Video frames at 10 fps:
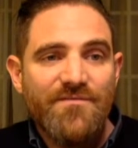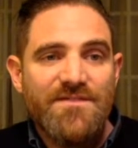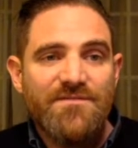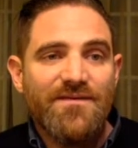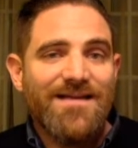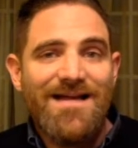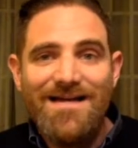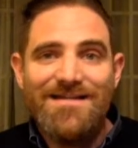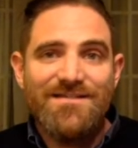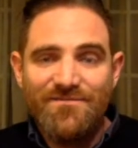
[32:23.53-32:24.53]
different
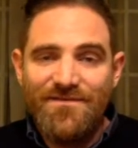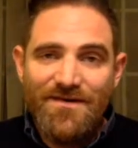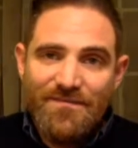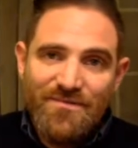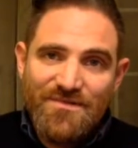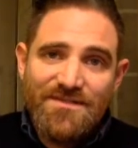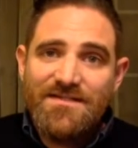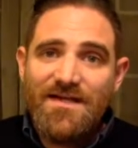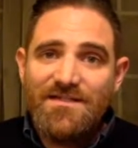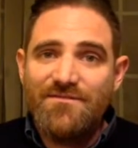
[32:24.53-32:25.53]
kinds of variables and
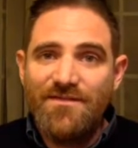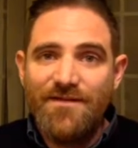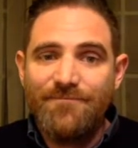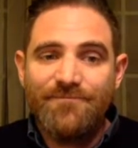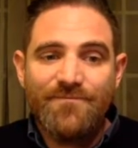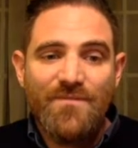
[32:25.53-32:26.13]
test for them,